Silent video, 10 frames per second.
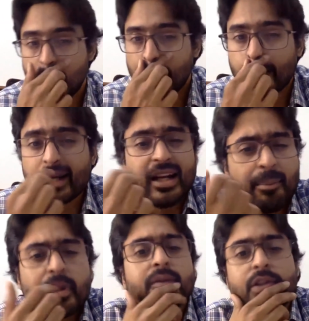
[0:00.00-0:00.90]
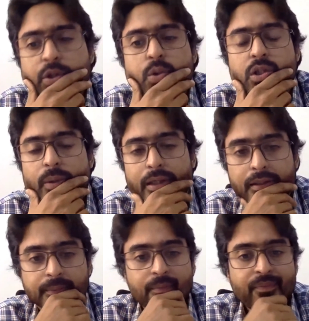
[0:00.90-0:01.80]
There are a couple of issues over here.
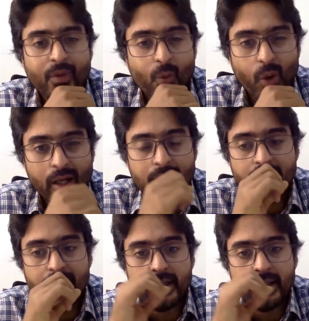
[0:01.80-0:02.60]
One,